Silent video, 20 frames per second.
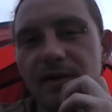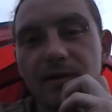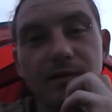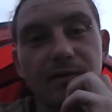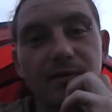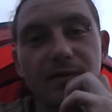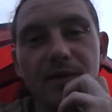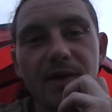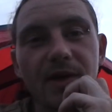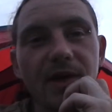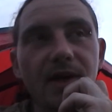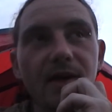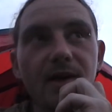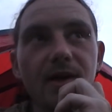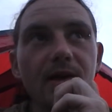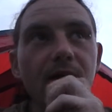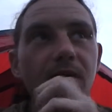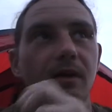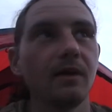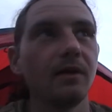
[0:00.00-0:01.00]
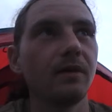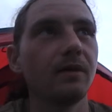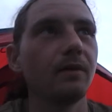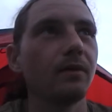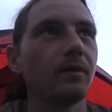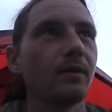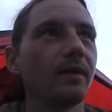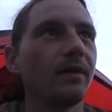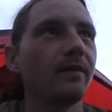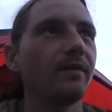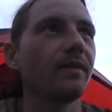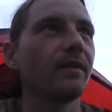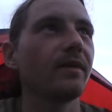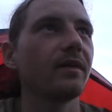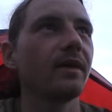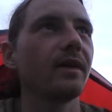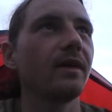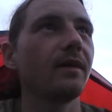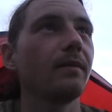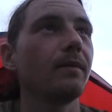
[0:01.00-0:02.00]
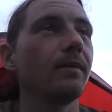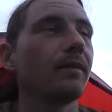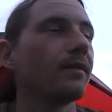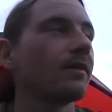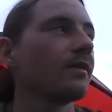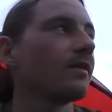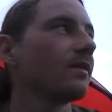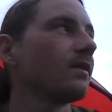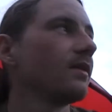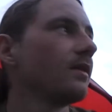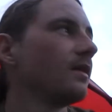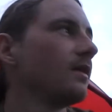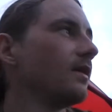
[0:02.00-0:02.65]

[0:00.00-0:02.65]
or whatever gearbox.